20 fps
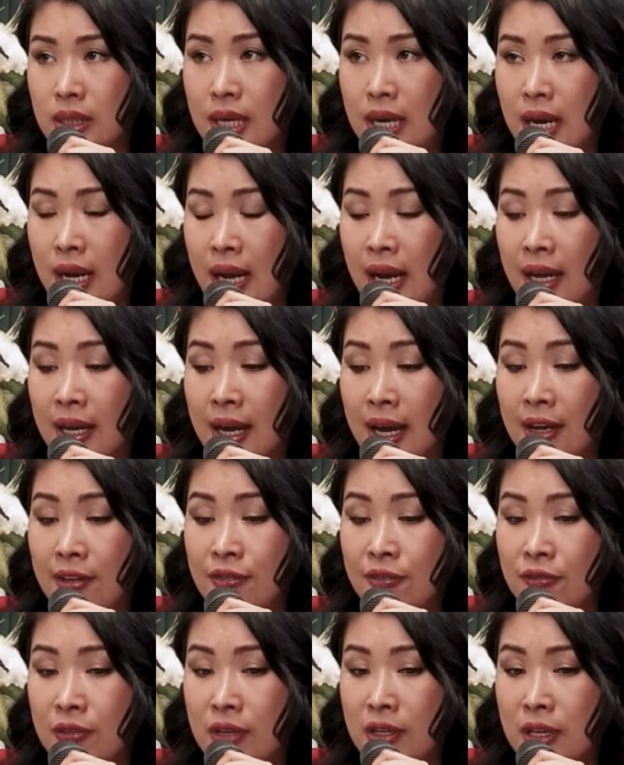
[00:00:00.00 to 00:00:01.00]
Yeah, I
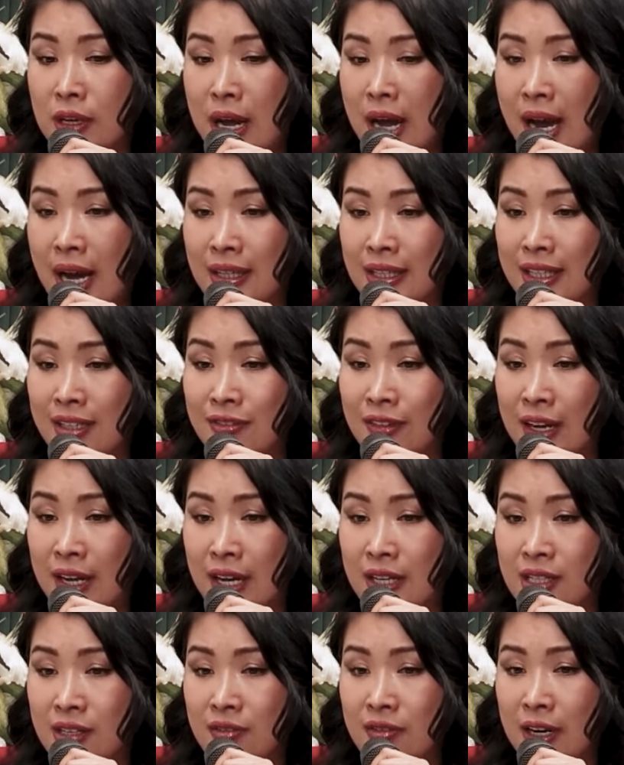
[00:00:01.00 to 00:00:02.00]
identify
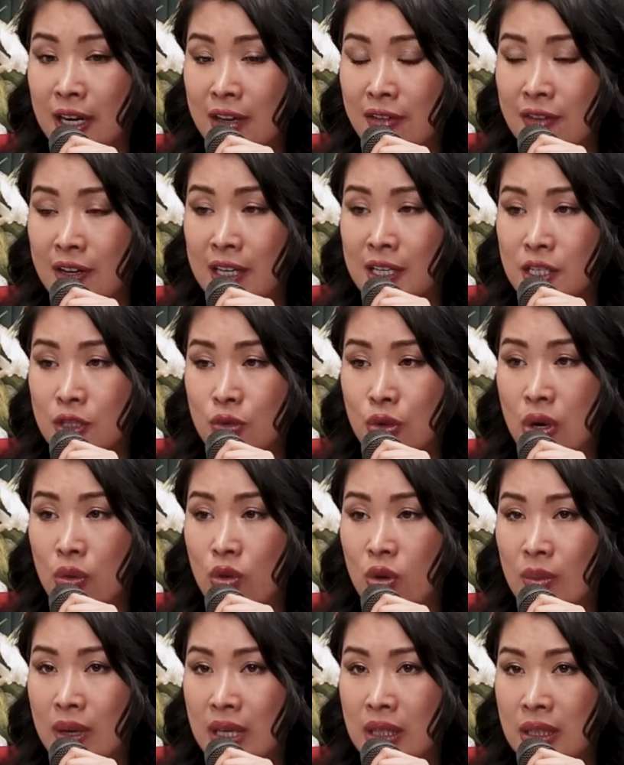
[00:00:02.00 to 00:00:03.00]
as a very very strong
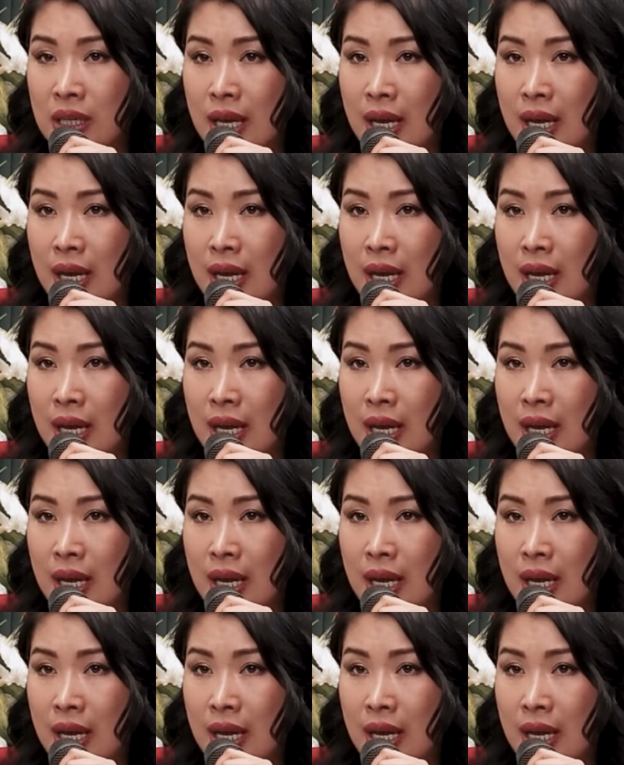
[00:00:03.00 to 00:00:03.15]
woman.